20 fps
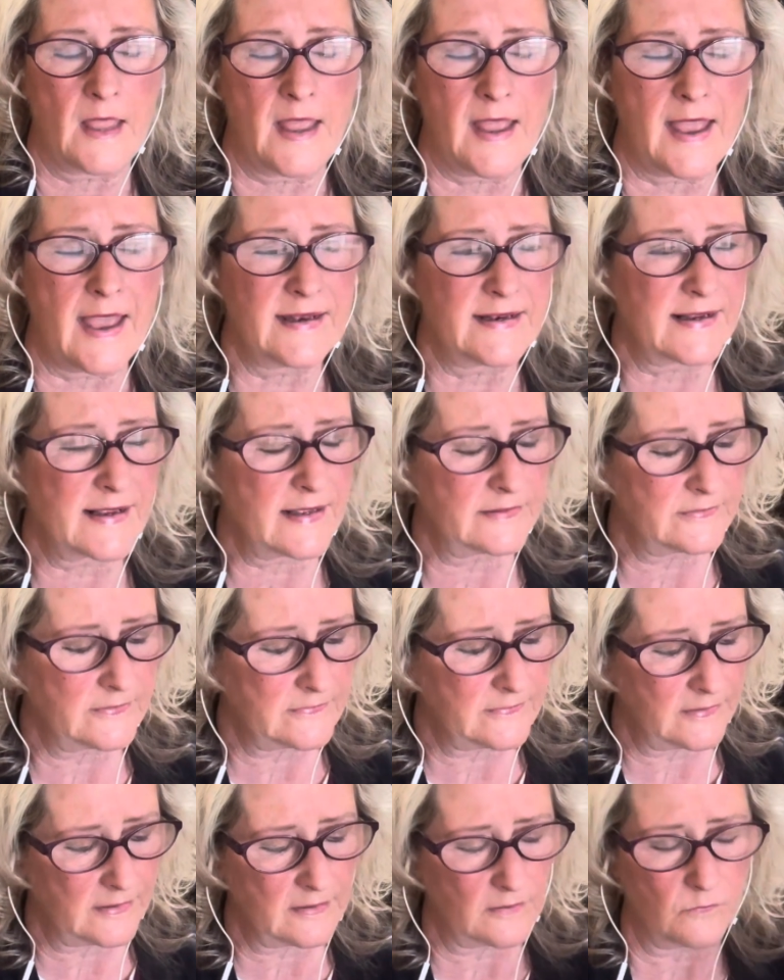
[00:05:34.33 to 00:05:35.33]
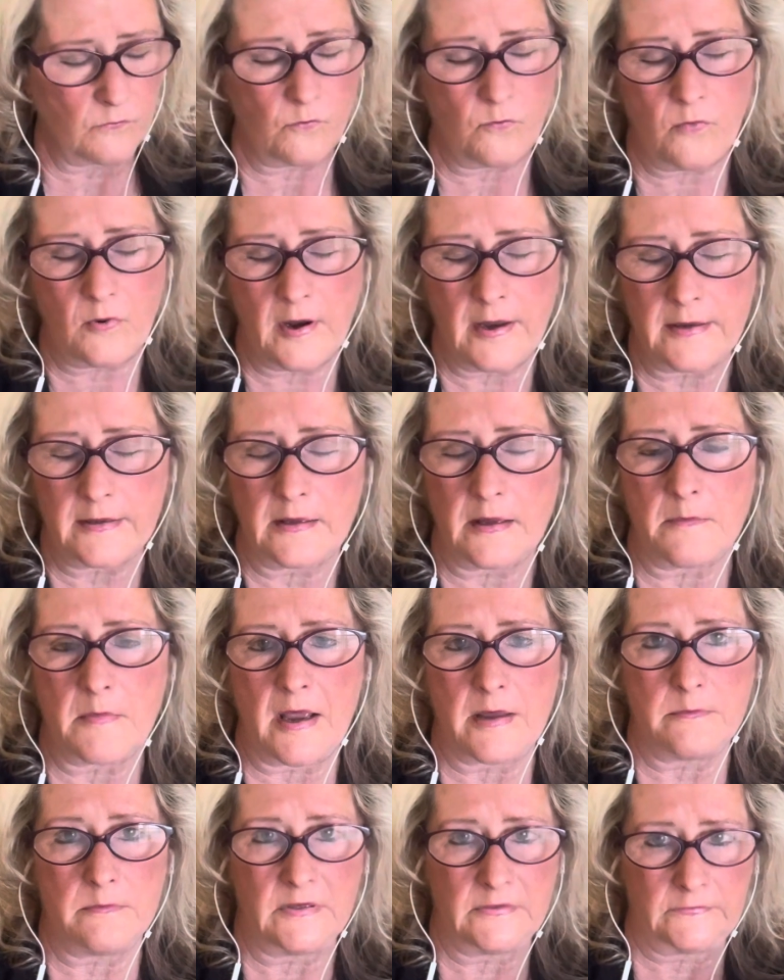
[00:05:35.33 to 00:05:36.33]
And I got to thinking, what am
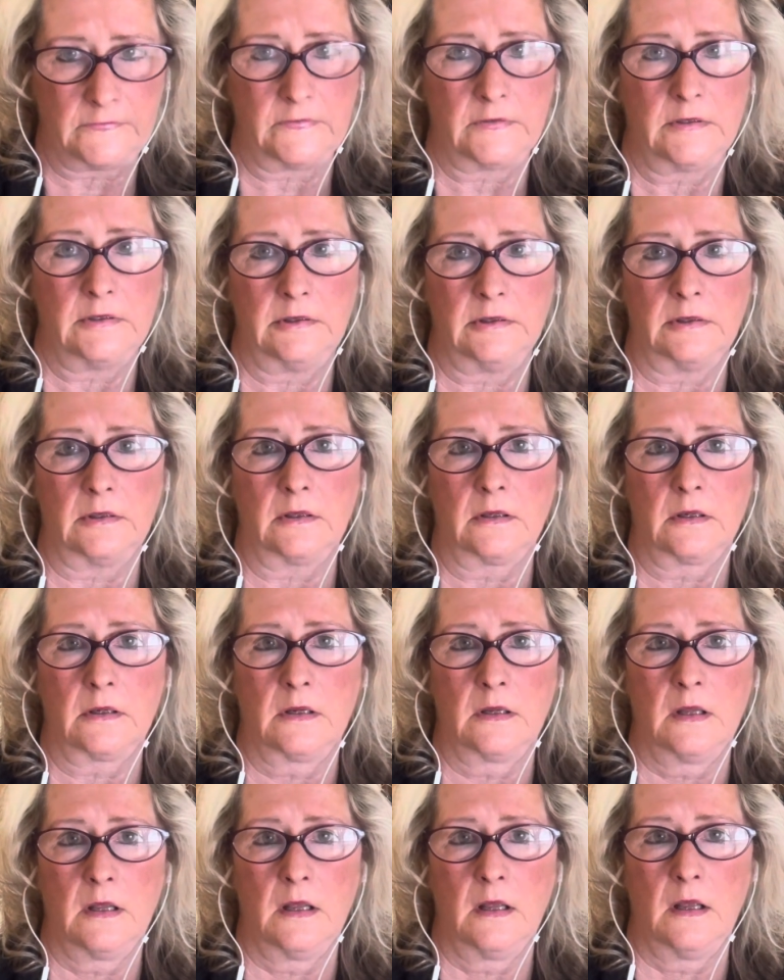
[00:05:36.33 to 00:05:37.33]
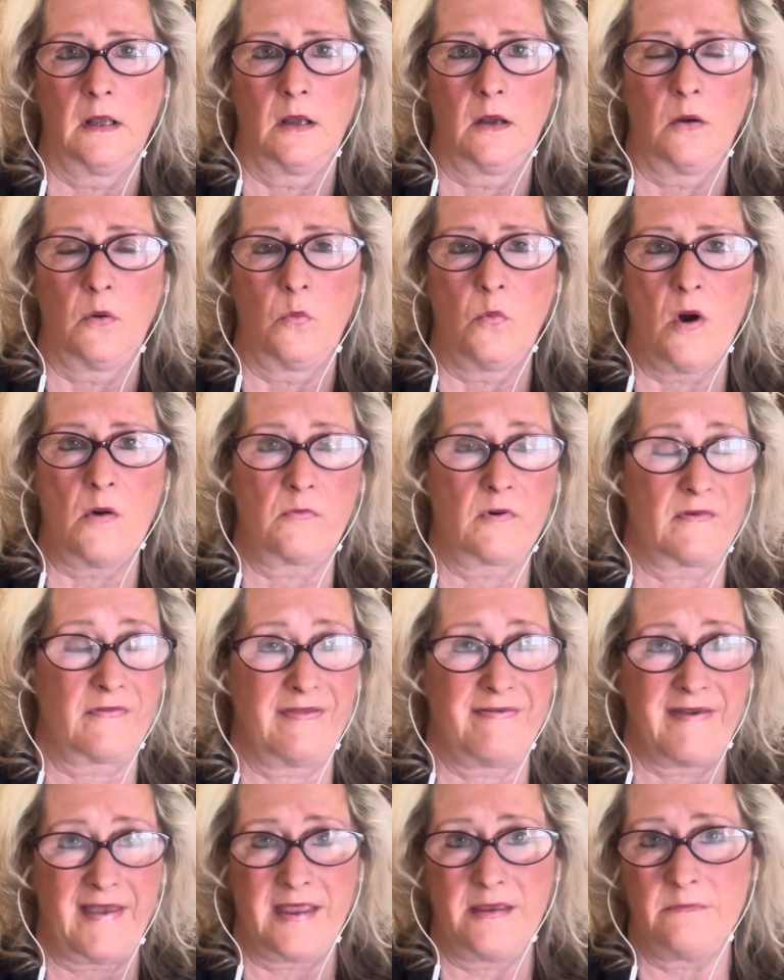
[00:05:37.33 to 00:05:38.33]
I missing here? What were
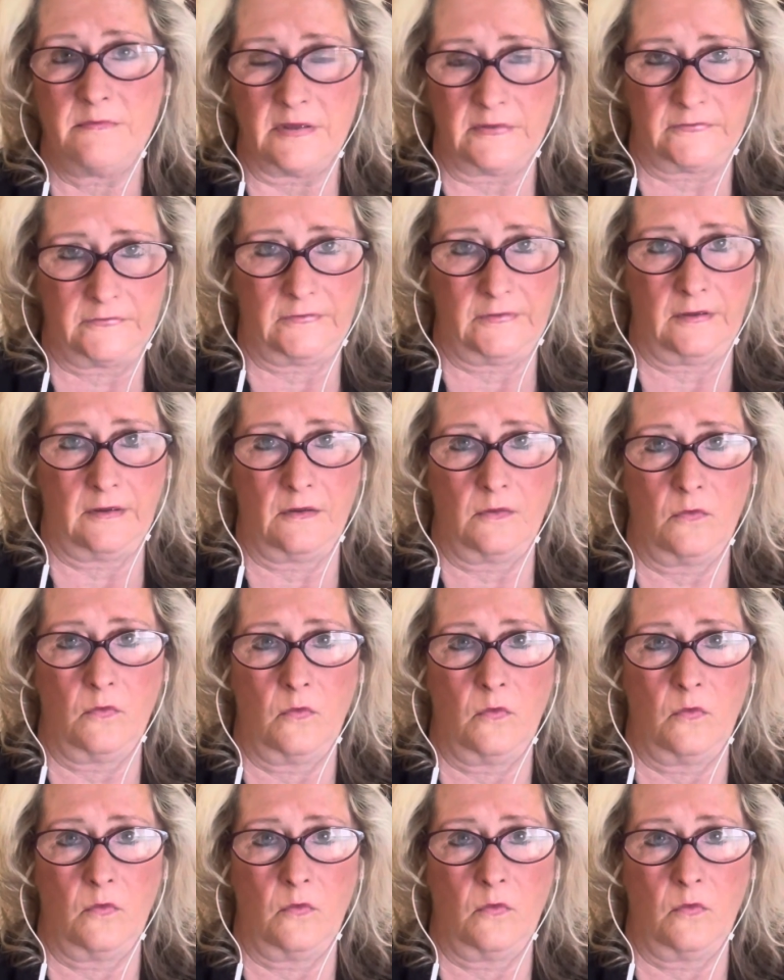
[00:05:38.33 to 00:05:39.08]
they missing?